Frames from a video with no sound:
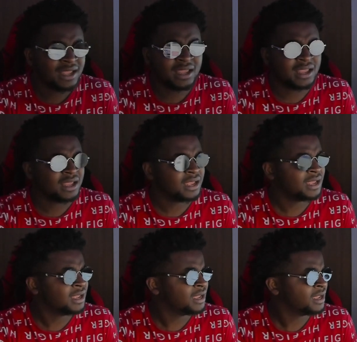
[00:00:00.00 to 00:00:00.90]

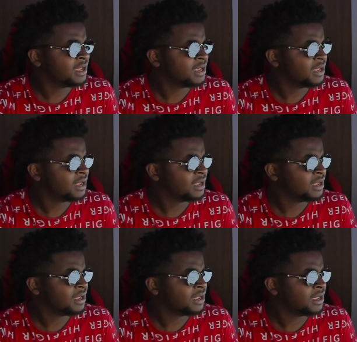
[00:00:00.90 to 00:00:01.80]
Nobody speaks.